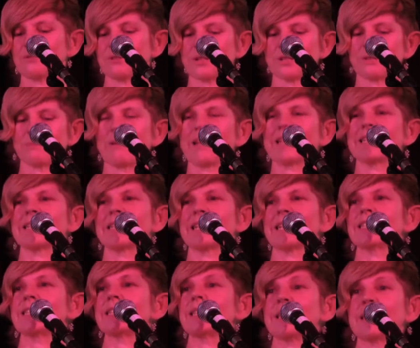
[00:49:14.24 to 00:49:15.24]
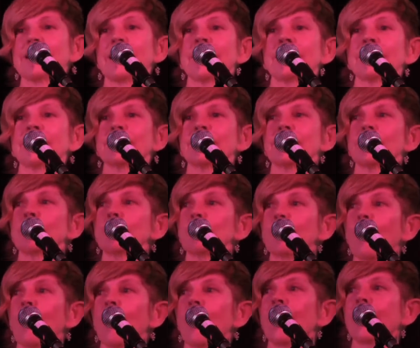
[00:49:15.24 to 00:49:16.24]
for it to make sense at the end of
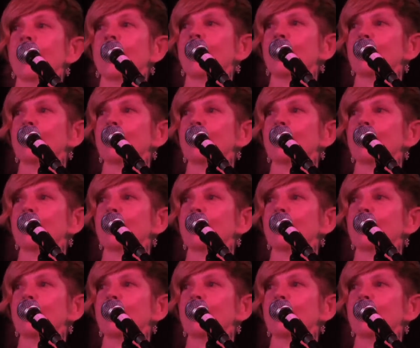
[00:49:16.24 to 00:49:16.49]
why